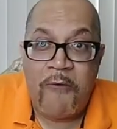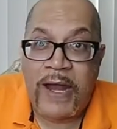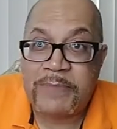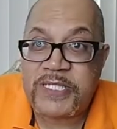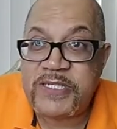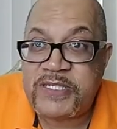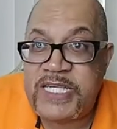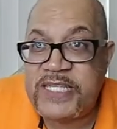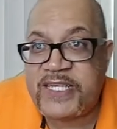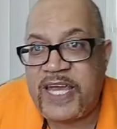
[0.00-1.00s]
right, I'm still
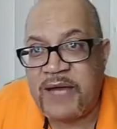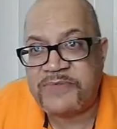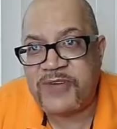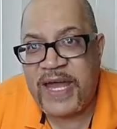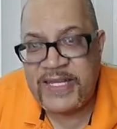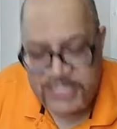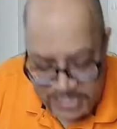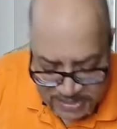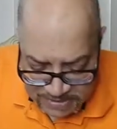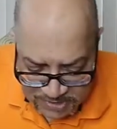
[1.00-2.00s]
teaching here. I'm trying to
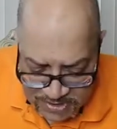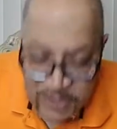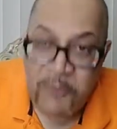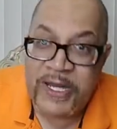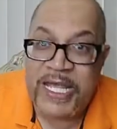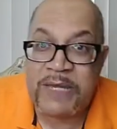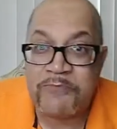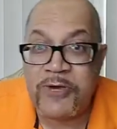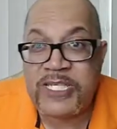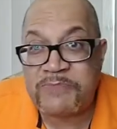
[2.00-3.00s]
teach. I don't want to get in
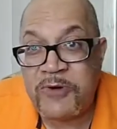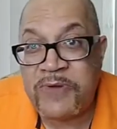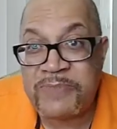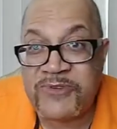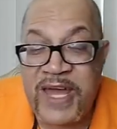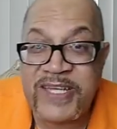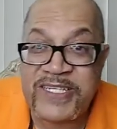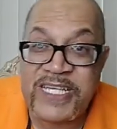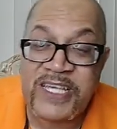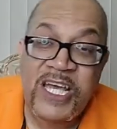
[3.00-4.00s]
preach mode. I'm trying to
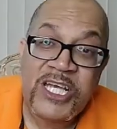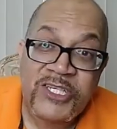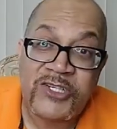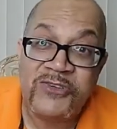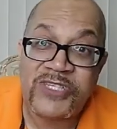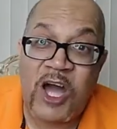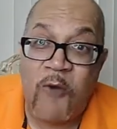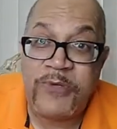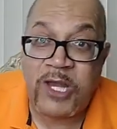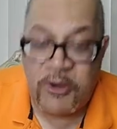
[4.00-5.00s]
teach. Students, I
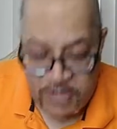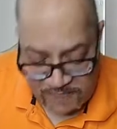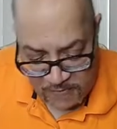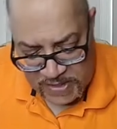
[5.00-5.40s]
hope you're learning from